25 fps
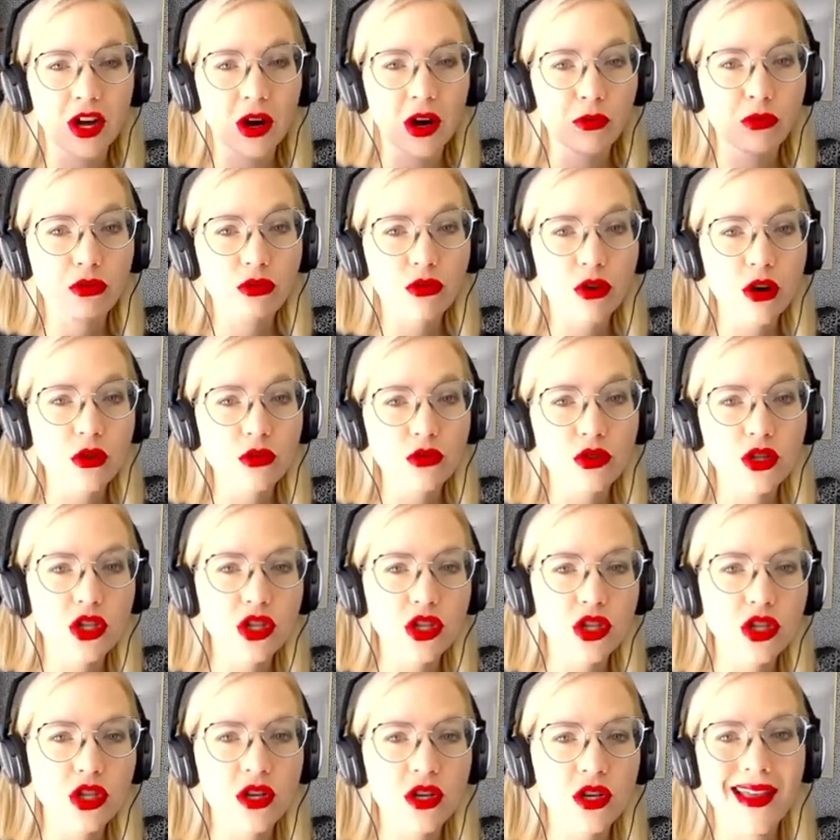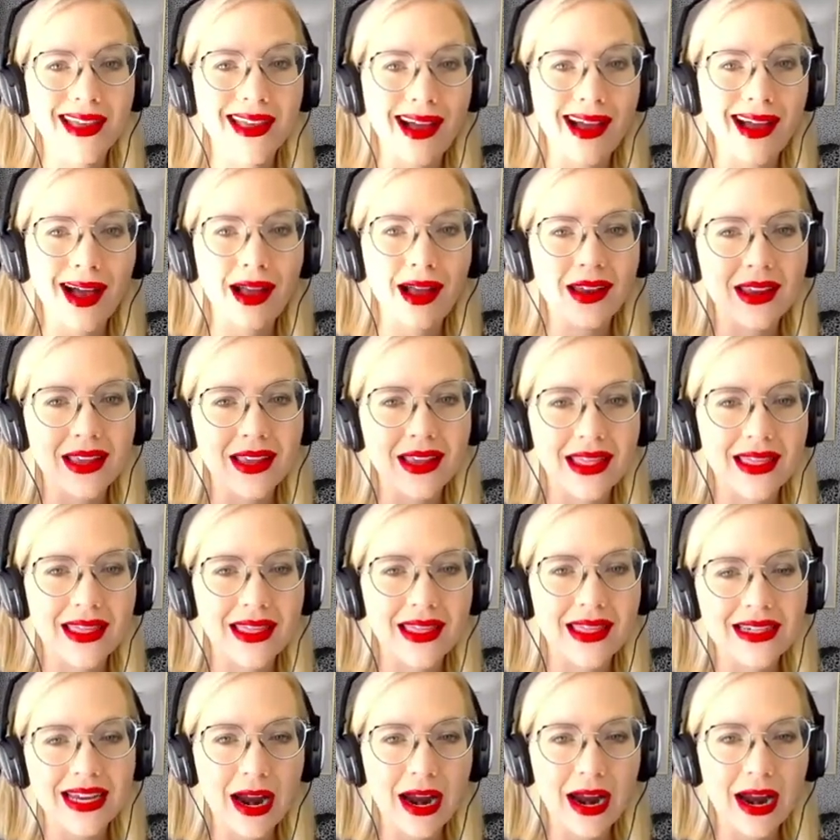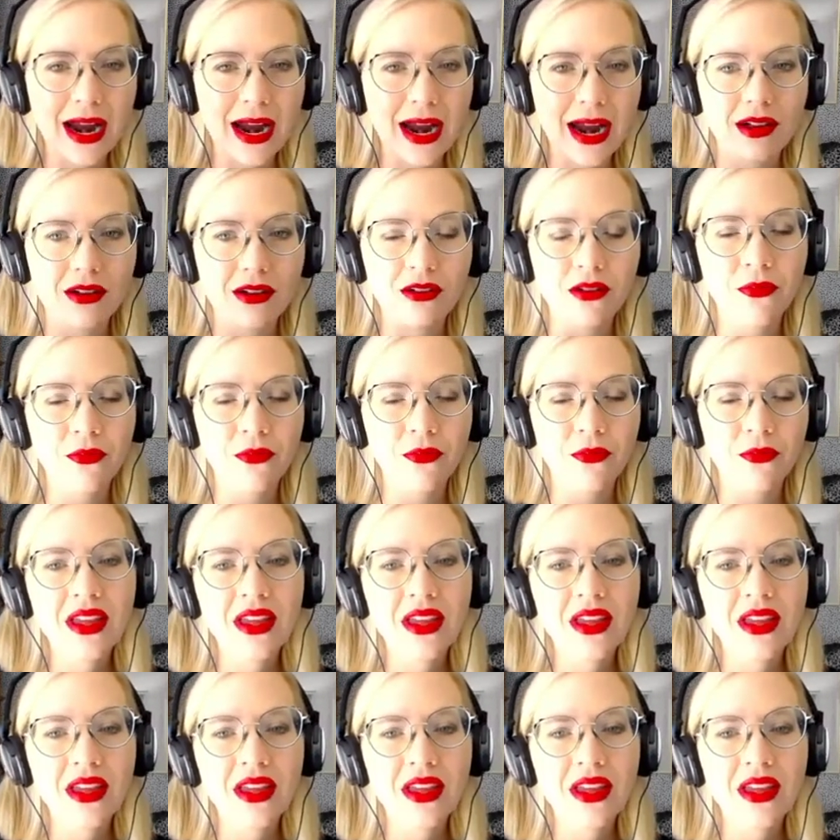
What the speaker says: approach God in the tabernacle.